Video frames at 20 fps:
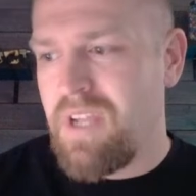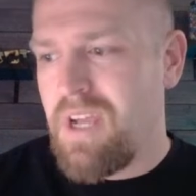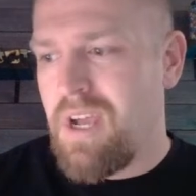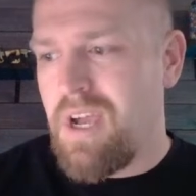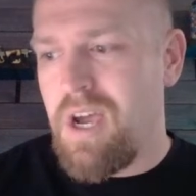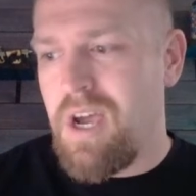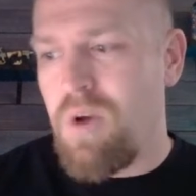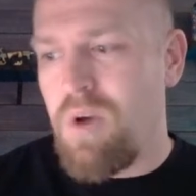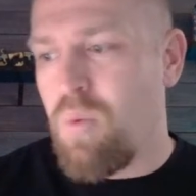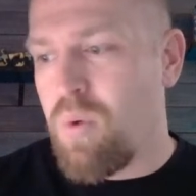
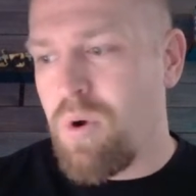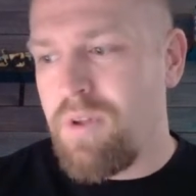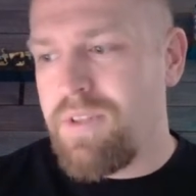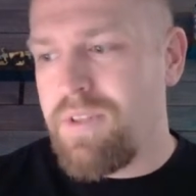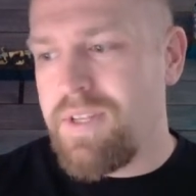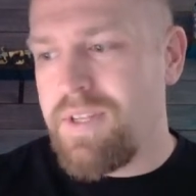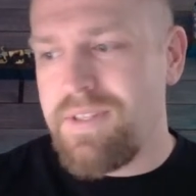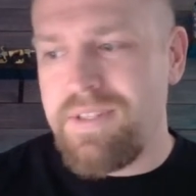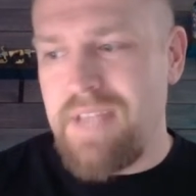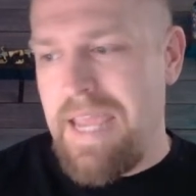A world
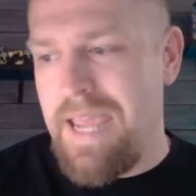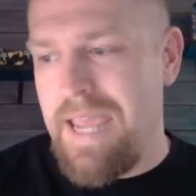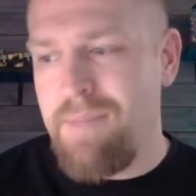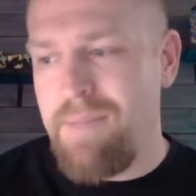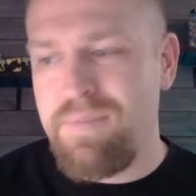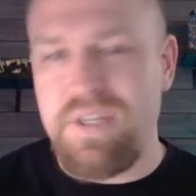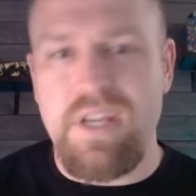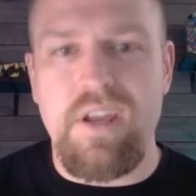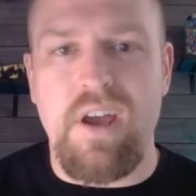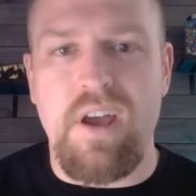that's
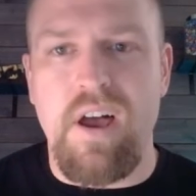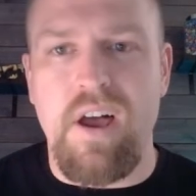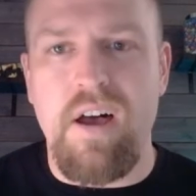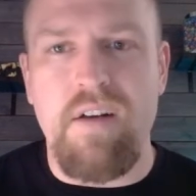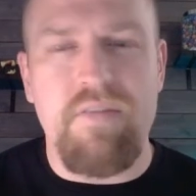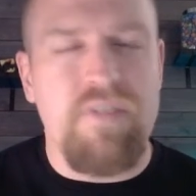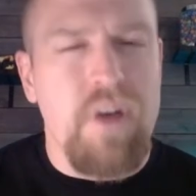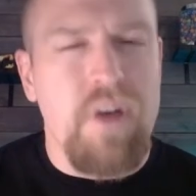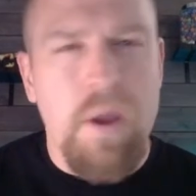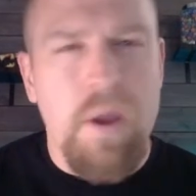empty of
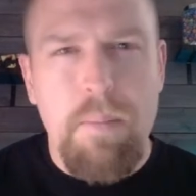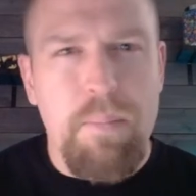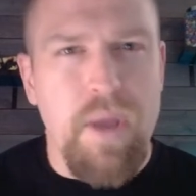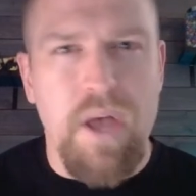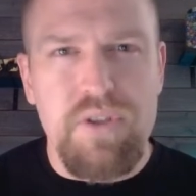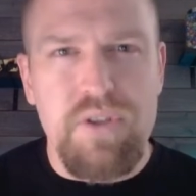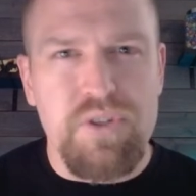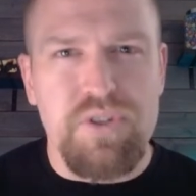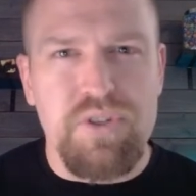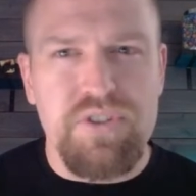
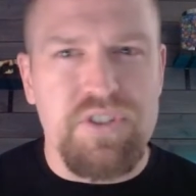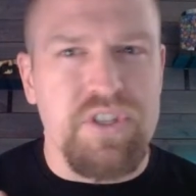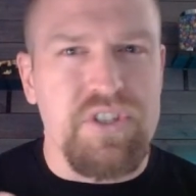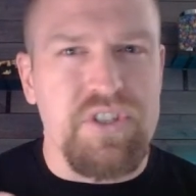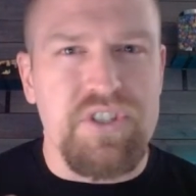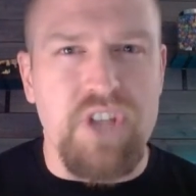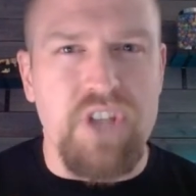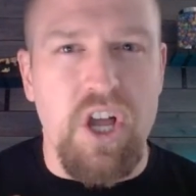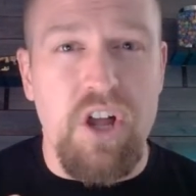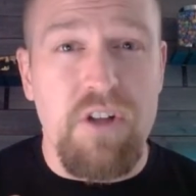puzzles to
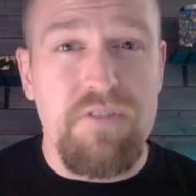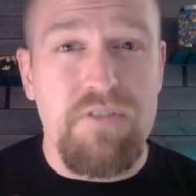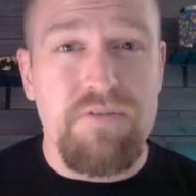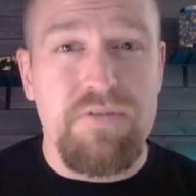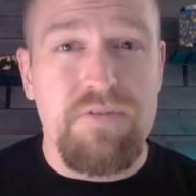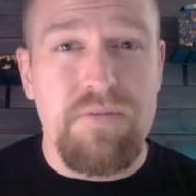solve